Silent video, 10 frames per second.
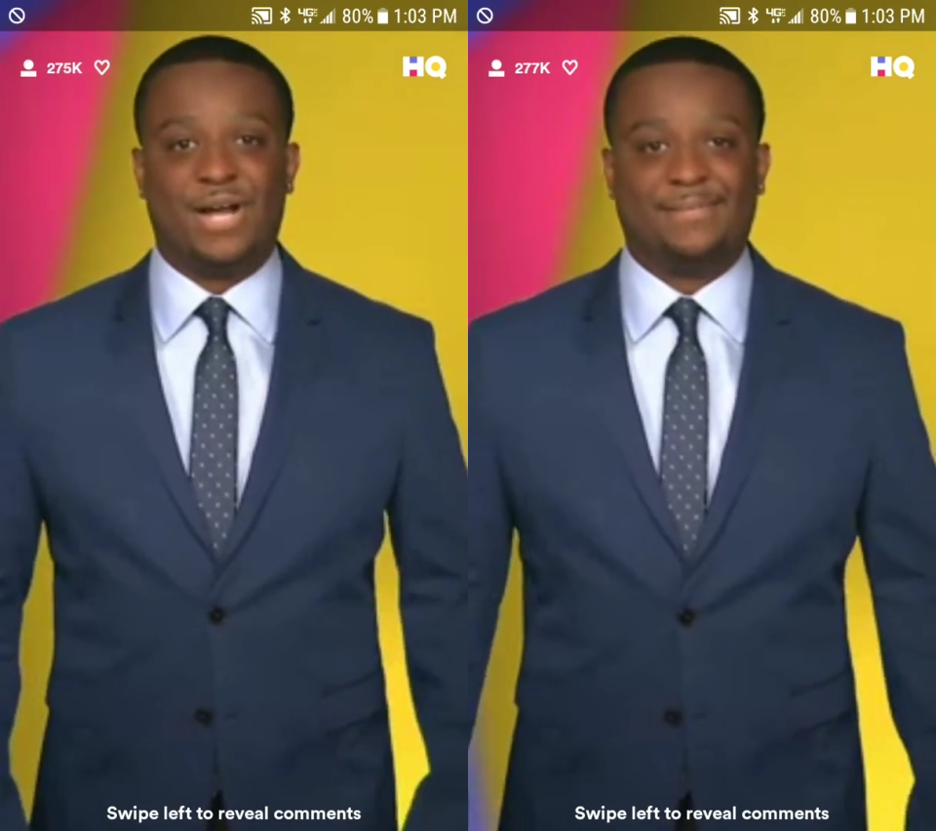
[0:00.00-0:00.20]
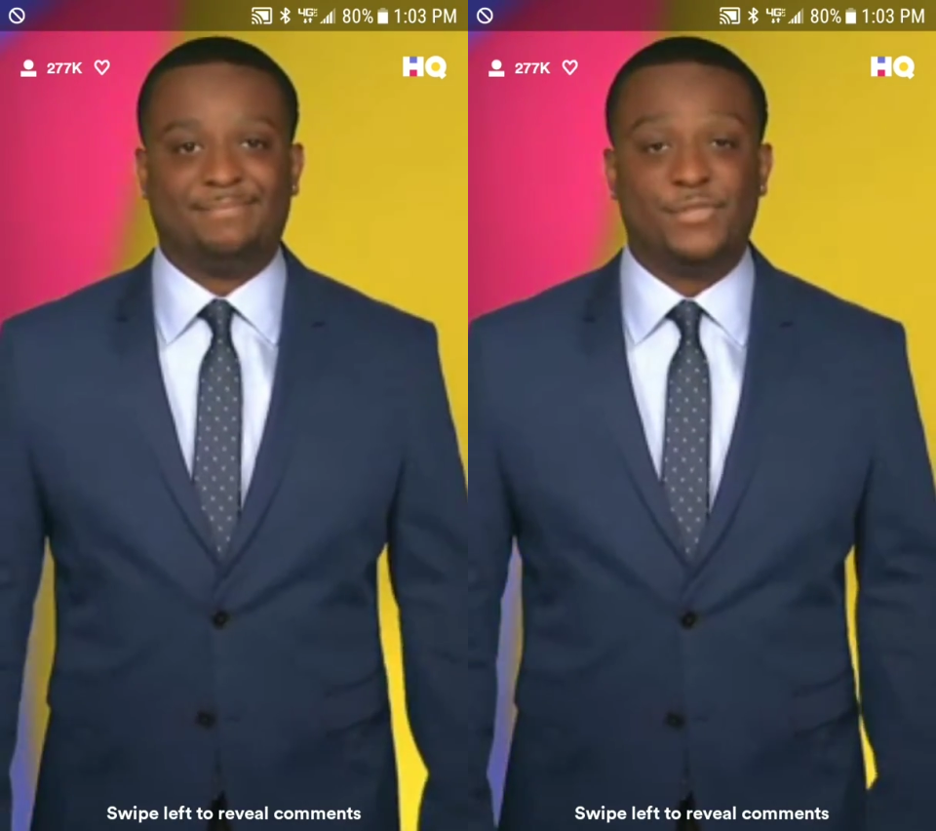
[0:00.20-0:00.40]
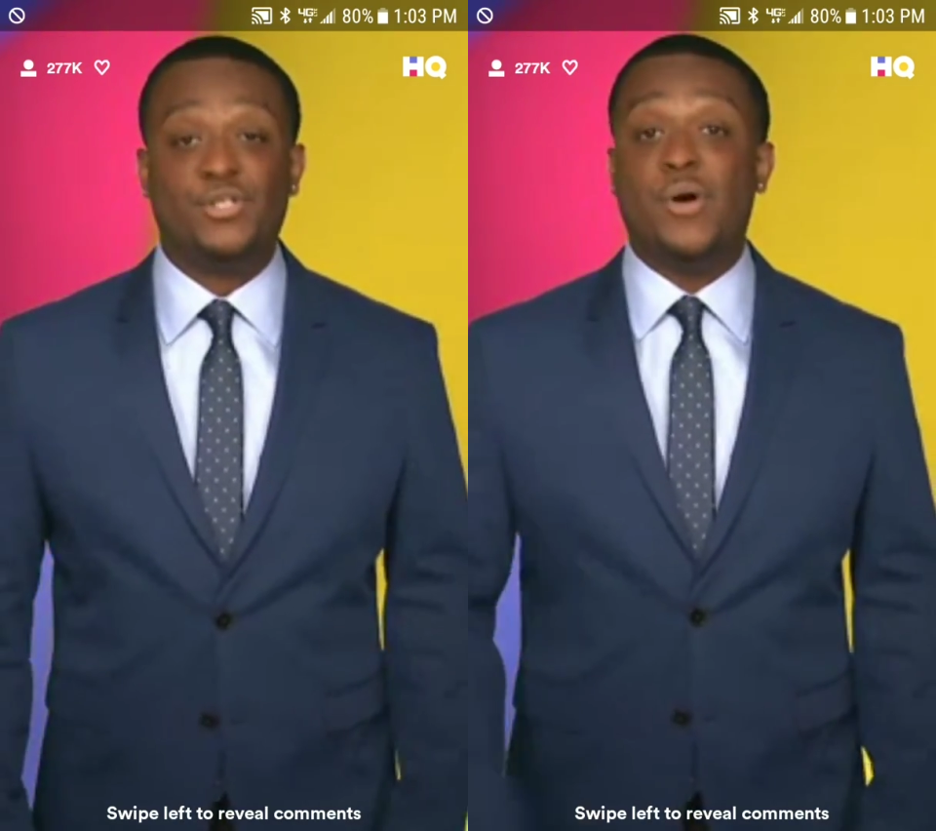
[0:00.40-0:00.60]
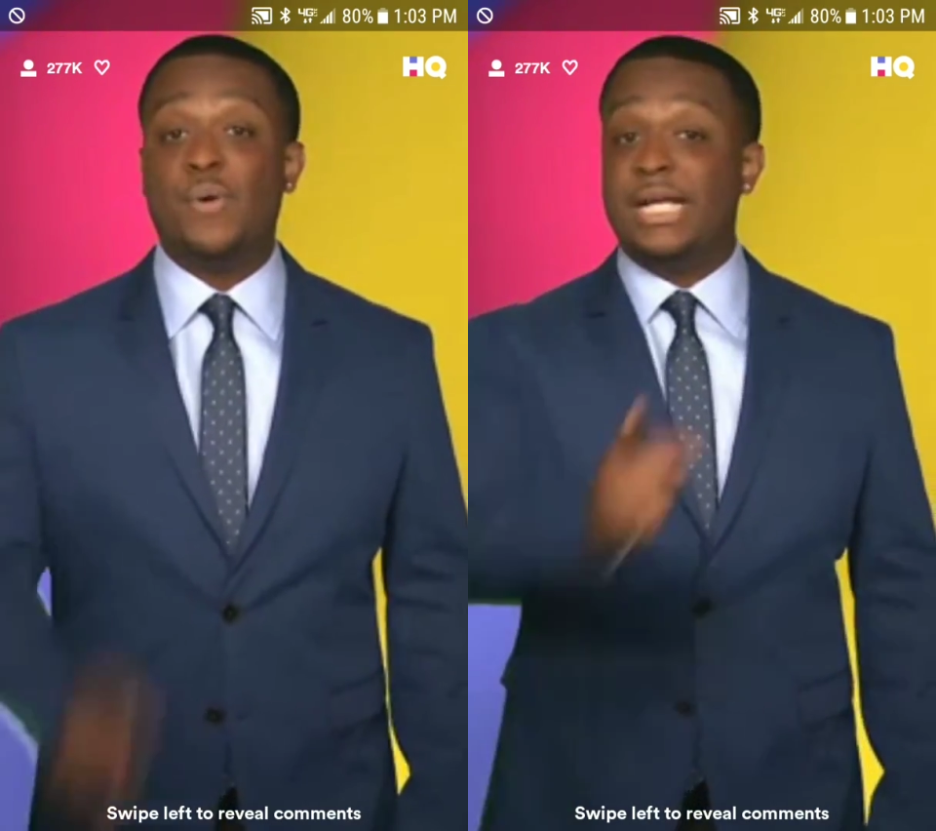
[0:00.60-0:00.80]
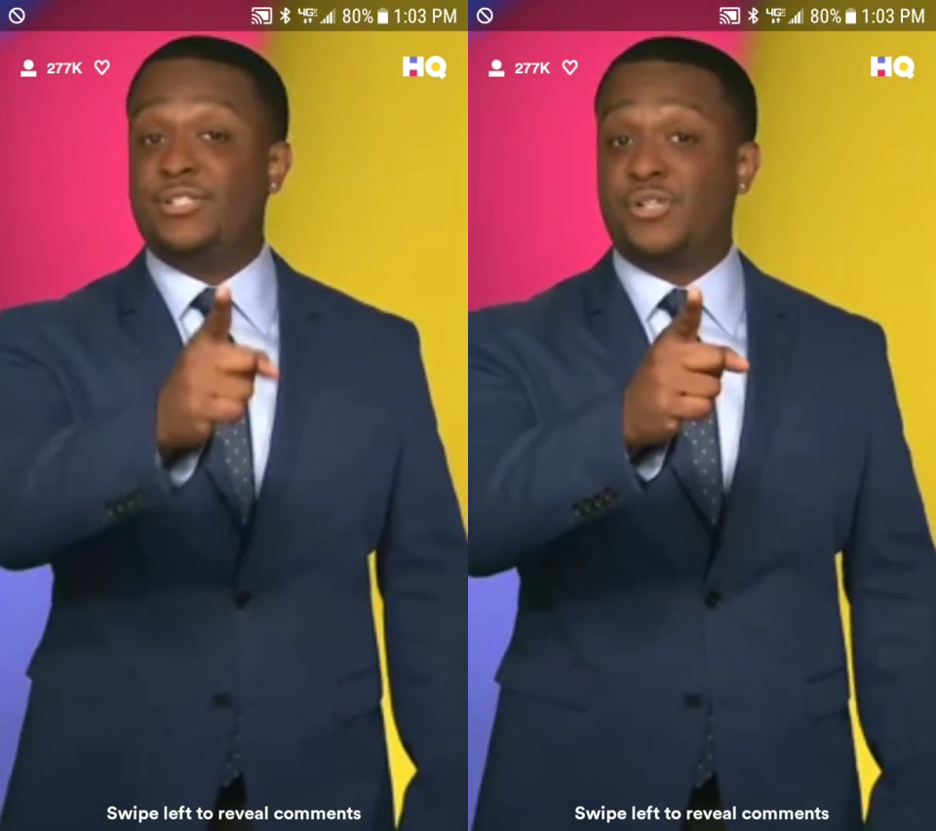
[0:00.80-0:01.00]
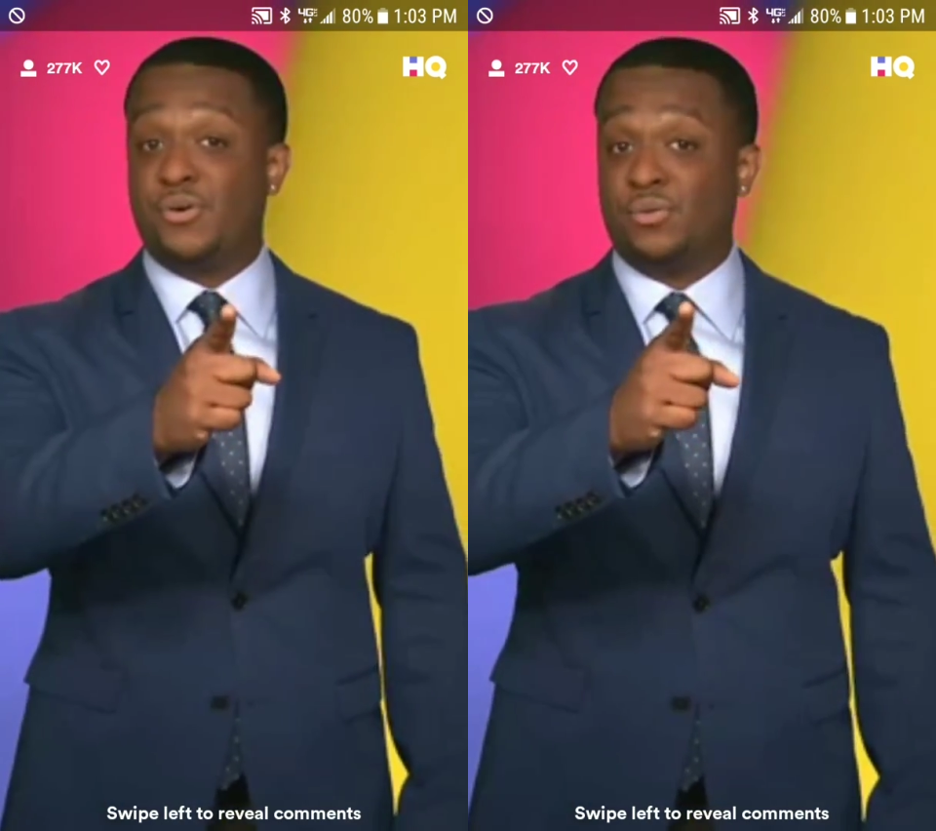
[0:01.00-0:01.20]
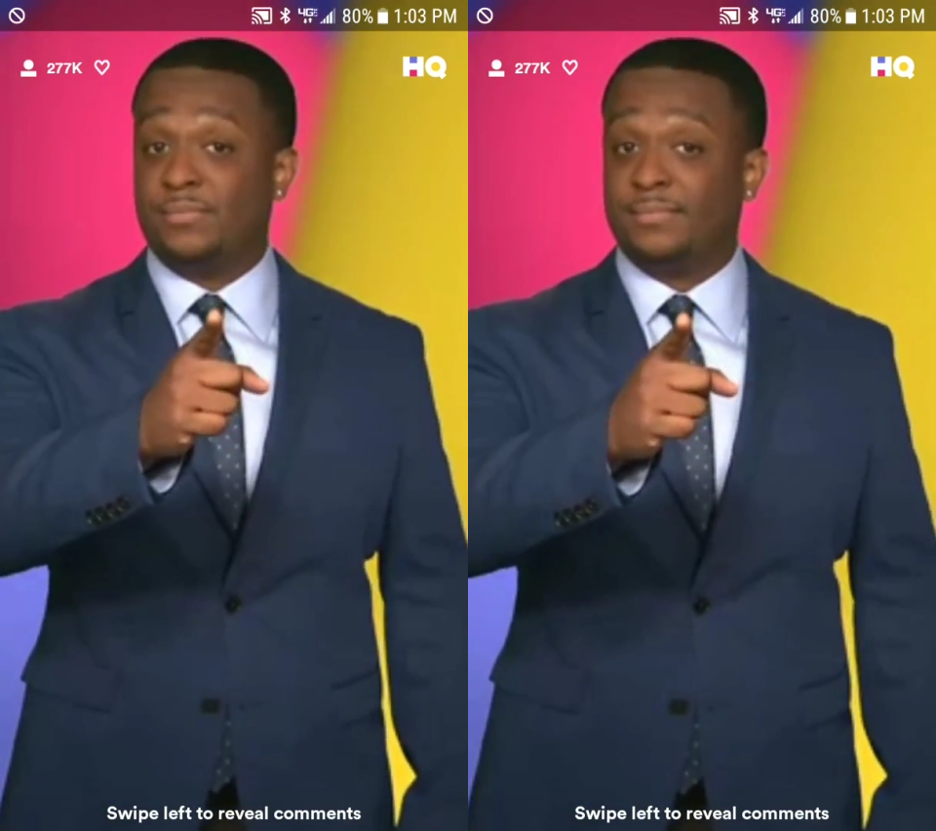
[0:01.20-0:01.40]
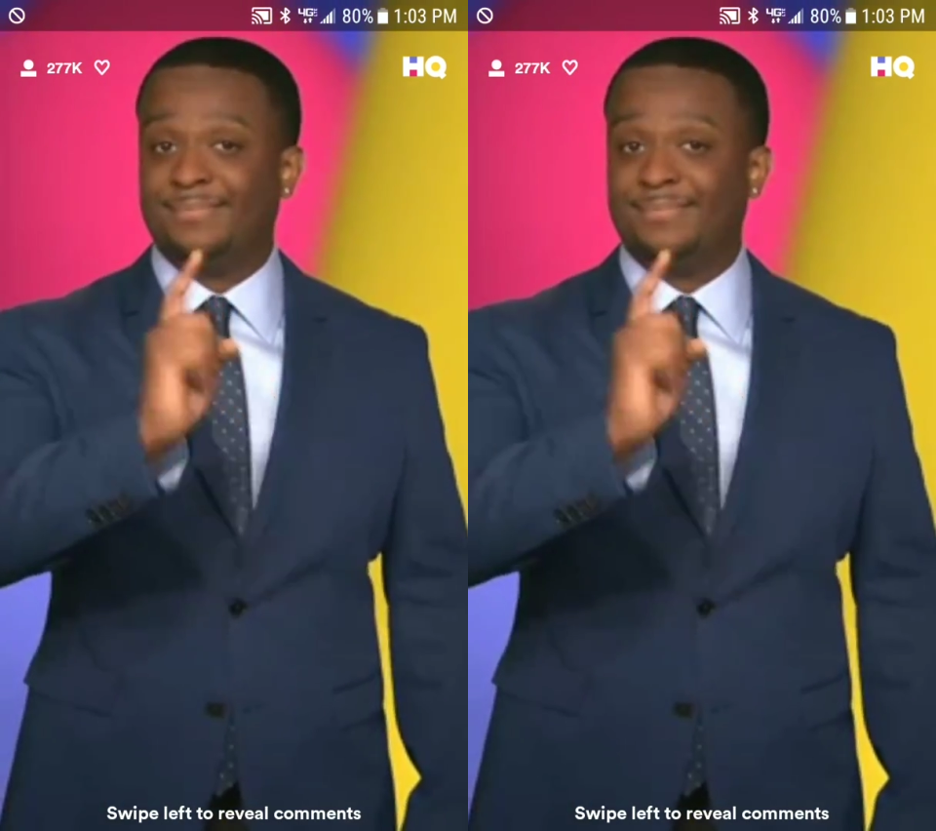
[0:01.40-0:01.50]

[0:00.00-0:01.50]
All right. You know what is cool?